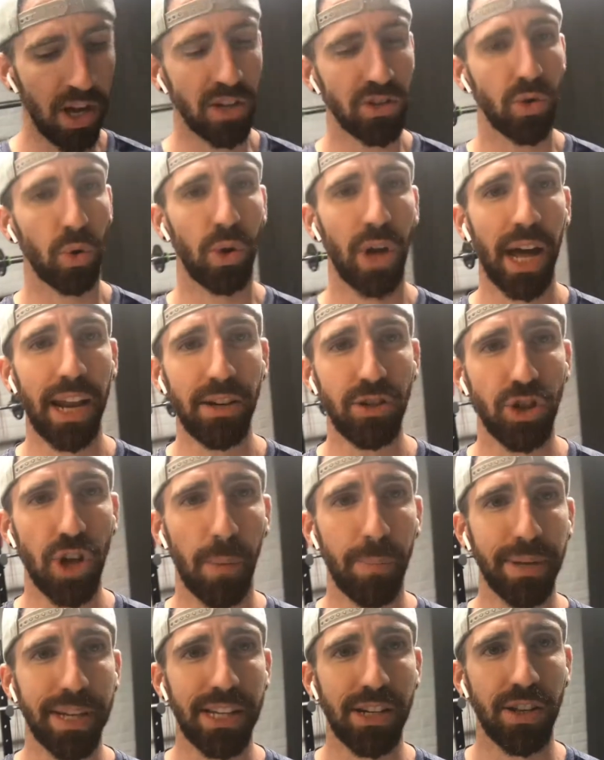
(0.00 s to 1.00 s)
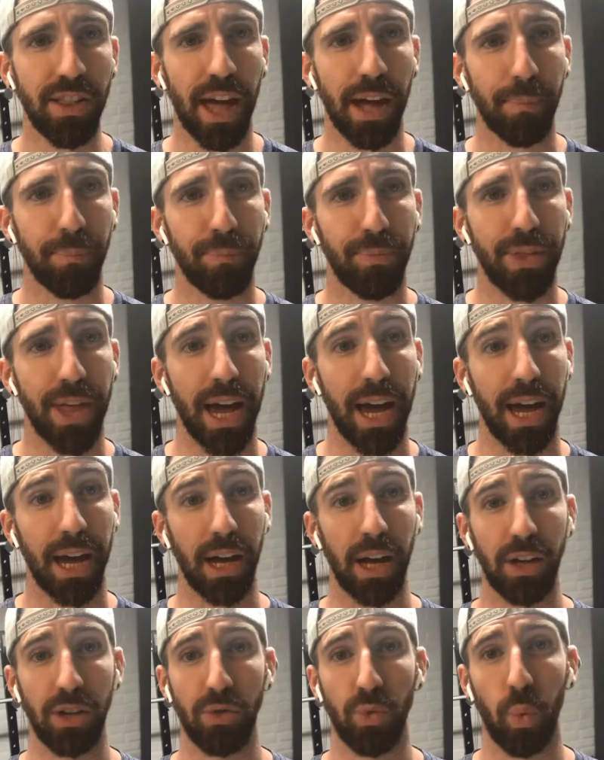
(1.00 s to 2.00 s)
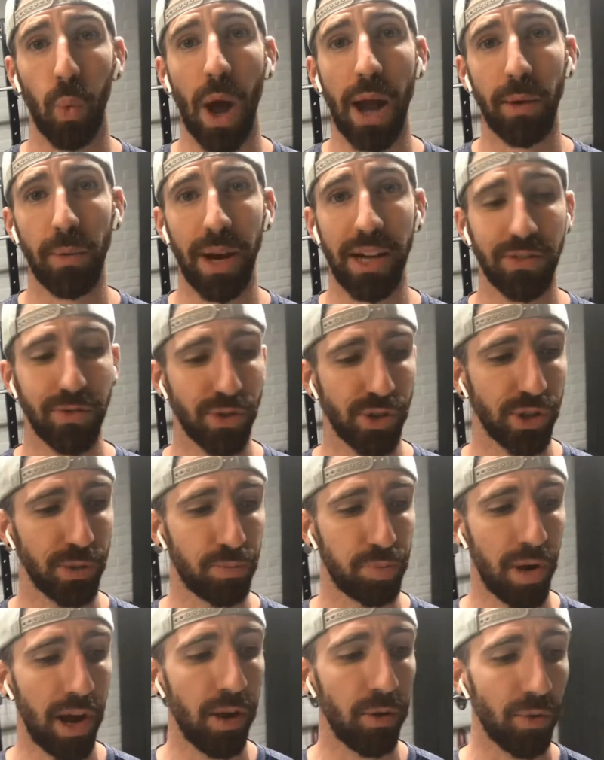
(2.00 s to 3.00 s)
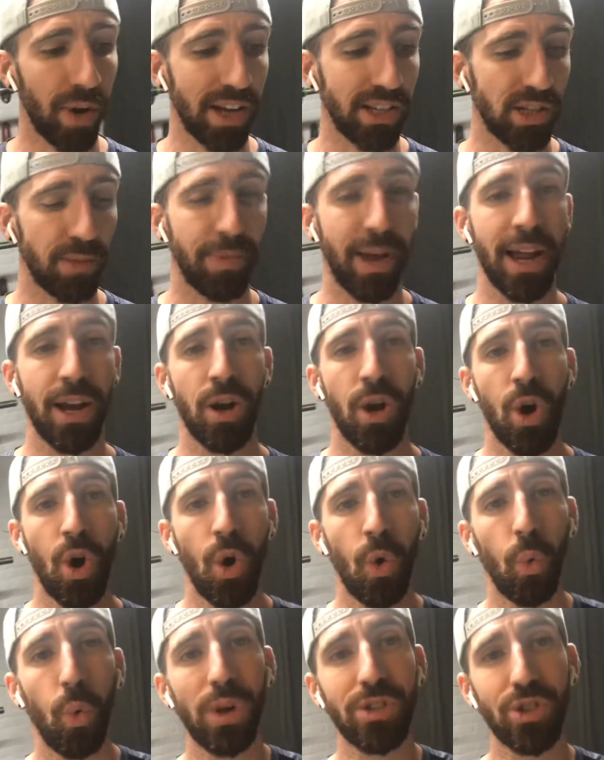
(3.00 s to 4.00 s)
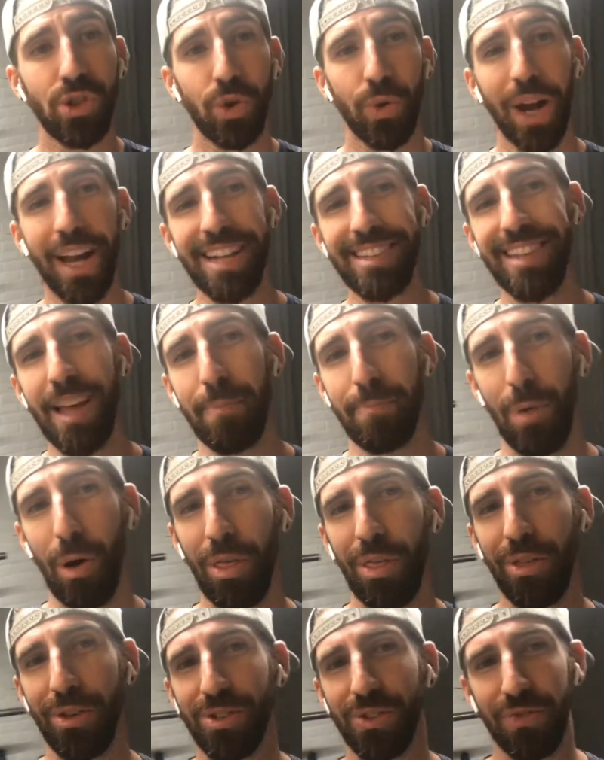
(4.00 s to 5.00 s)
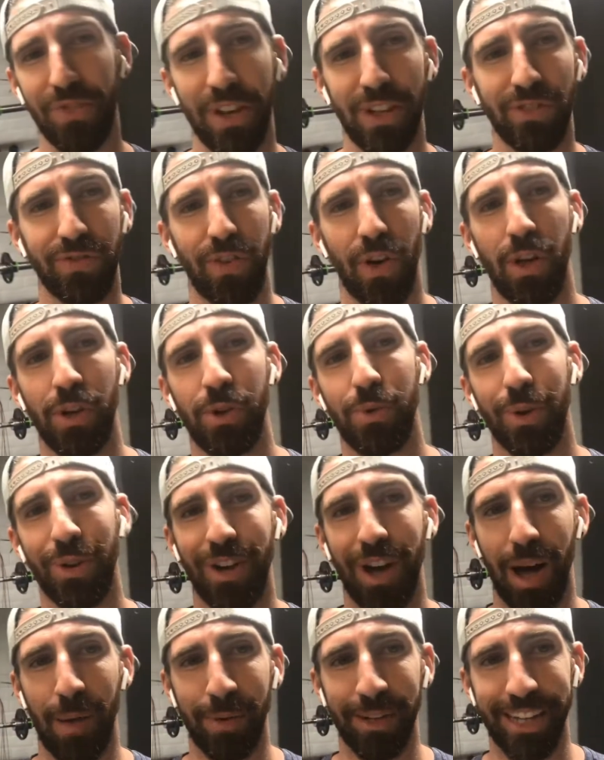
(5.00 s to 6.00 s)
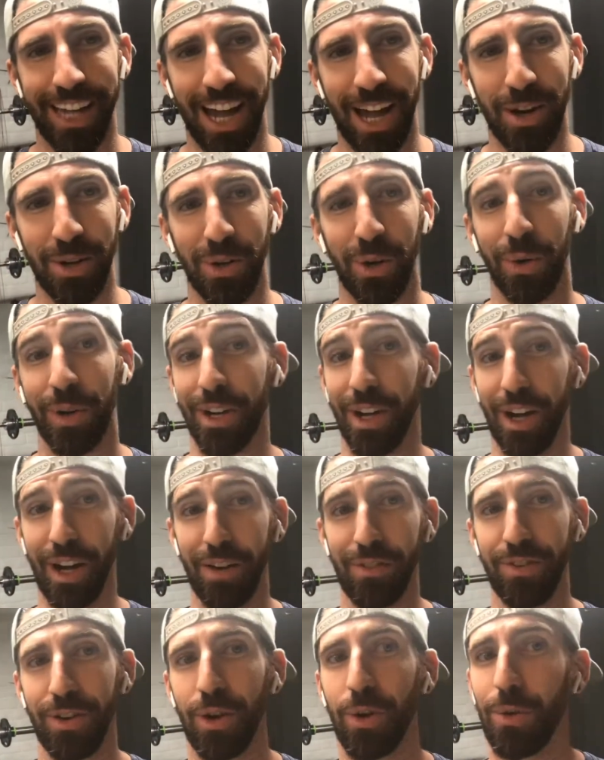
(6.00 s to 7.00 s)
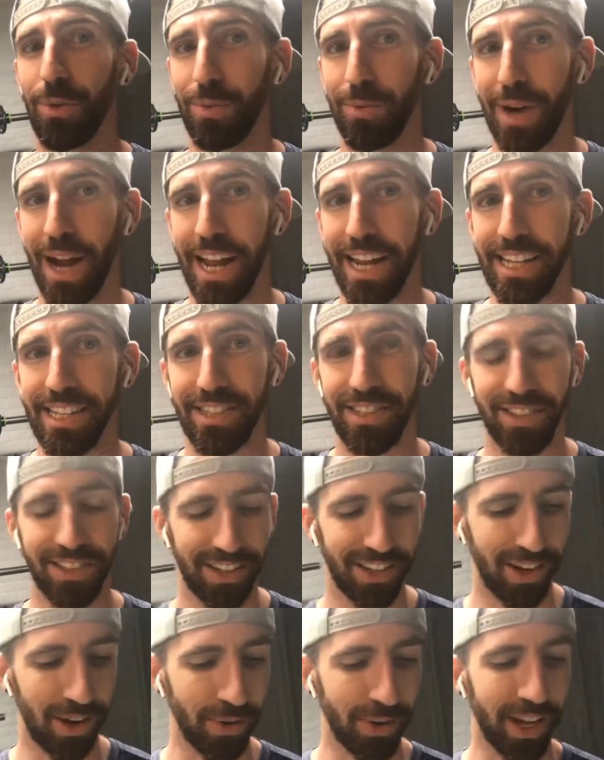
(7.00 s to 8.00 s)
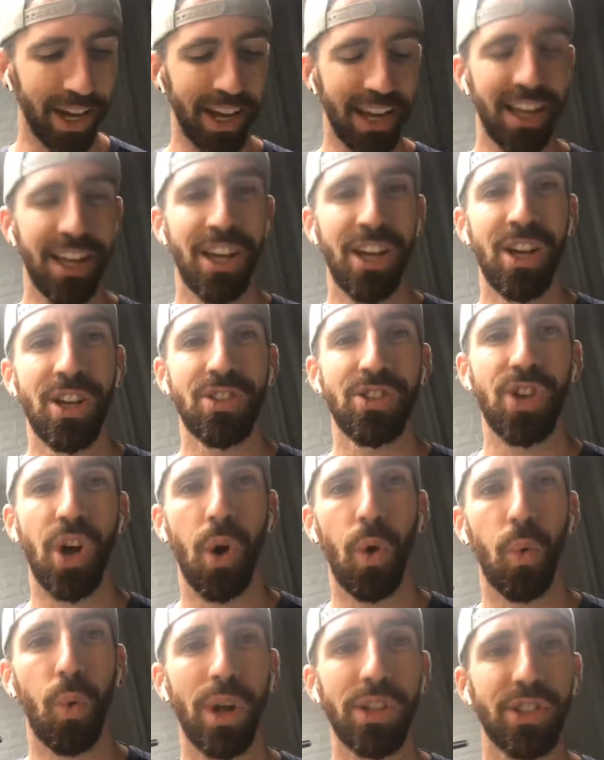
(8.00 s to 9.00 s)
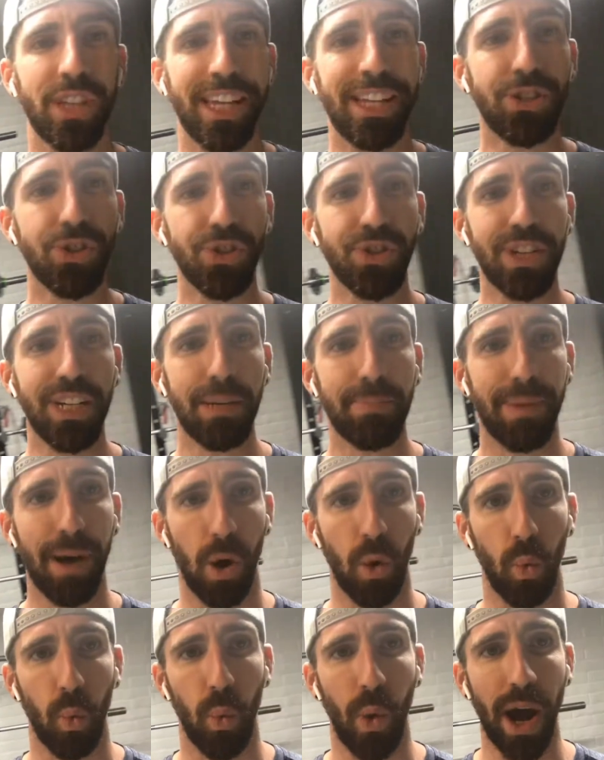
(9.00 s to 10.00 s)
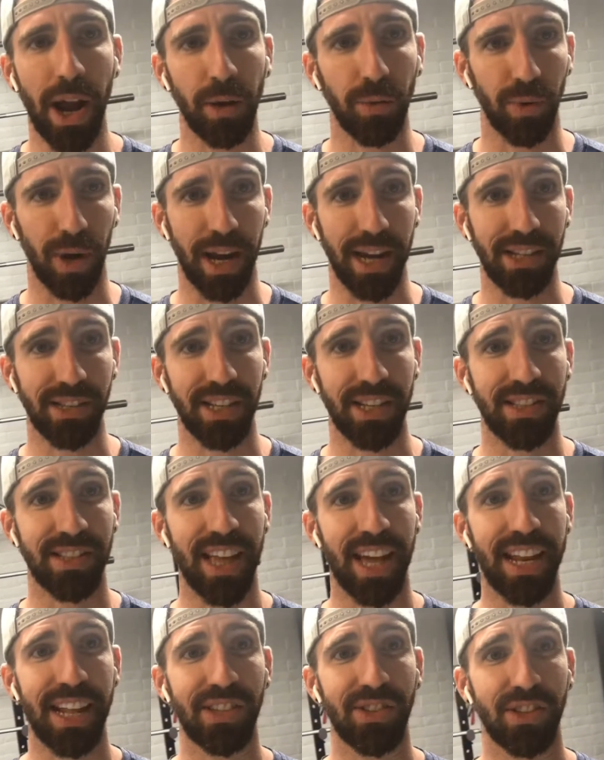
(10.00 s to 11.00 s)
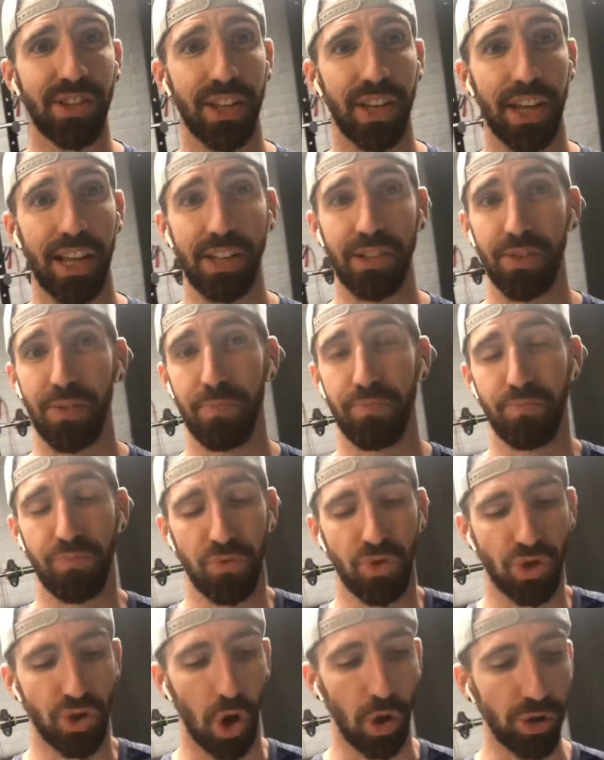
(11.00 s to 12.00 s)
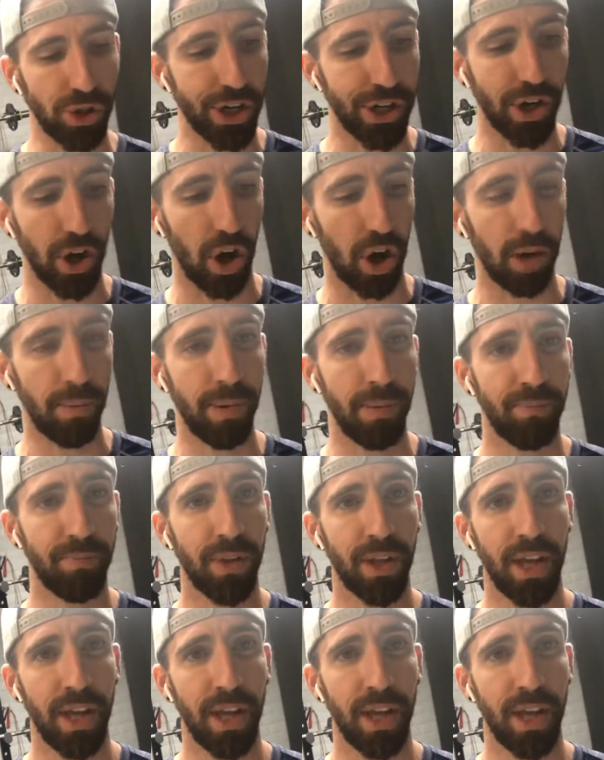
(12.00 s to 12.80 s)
So kind of jumping into that, that white rice versus brown rice debate, what's great is that both of those things fall into a common category of rice, okay? So what's interesting about white rice is that it's, it's a starchy carb